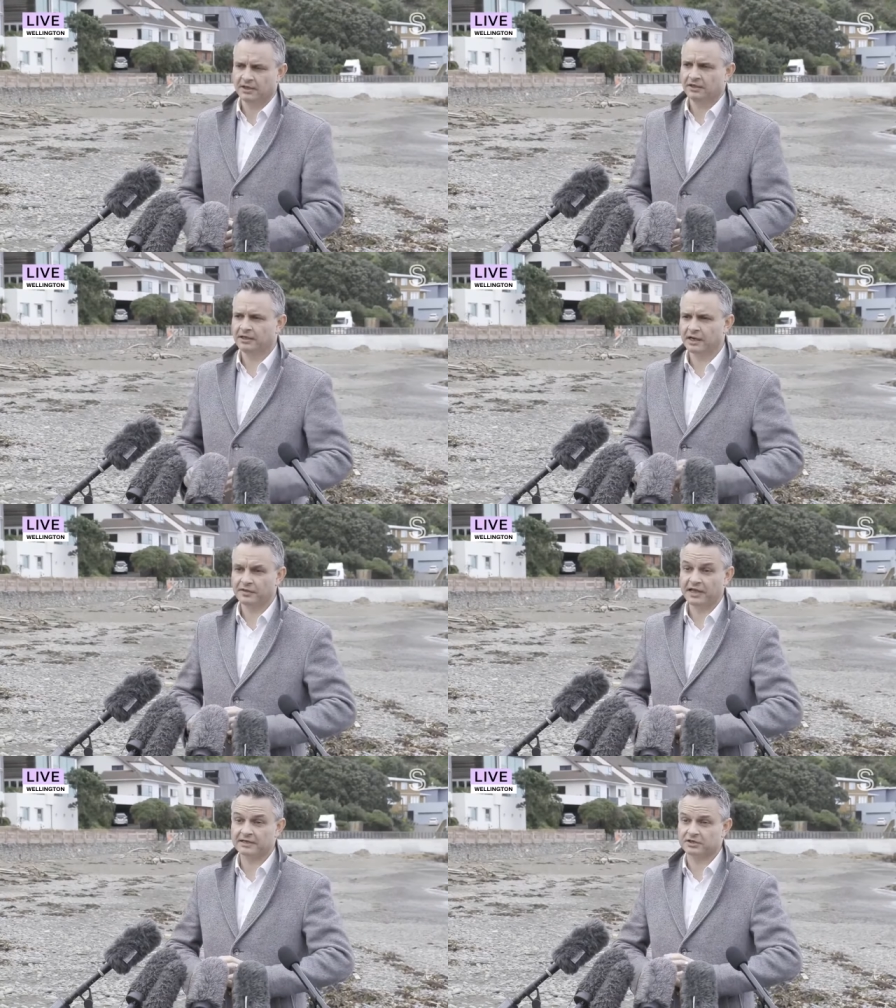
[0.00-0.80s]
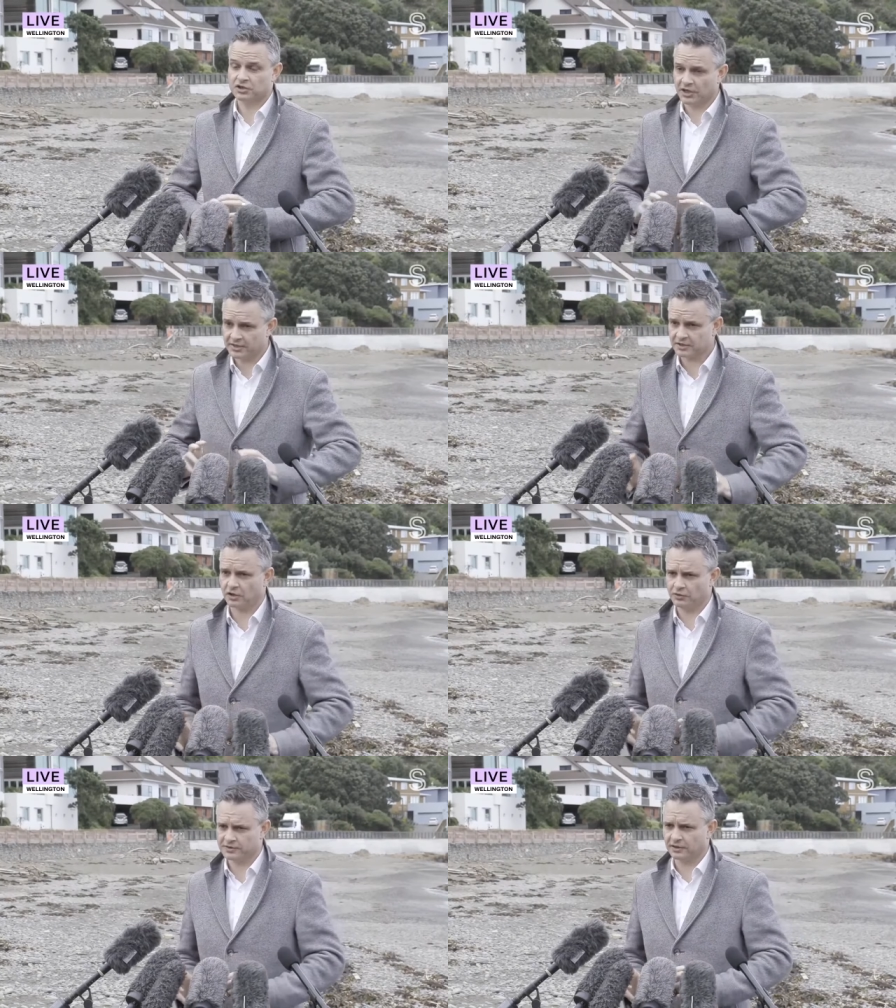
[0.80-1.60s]
Now, that's just
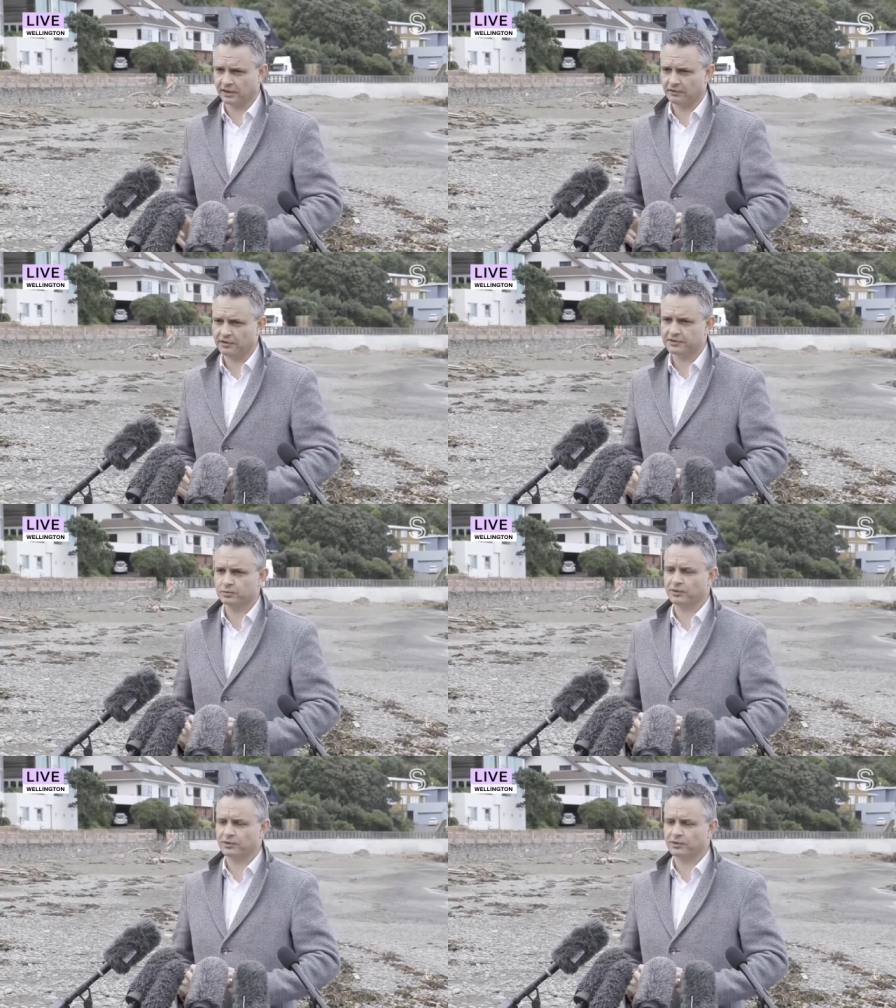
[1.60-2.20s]
coastal areas.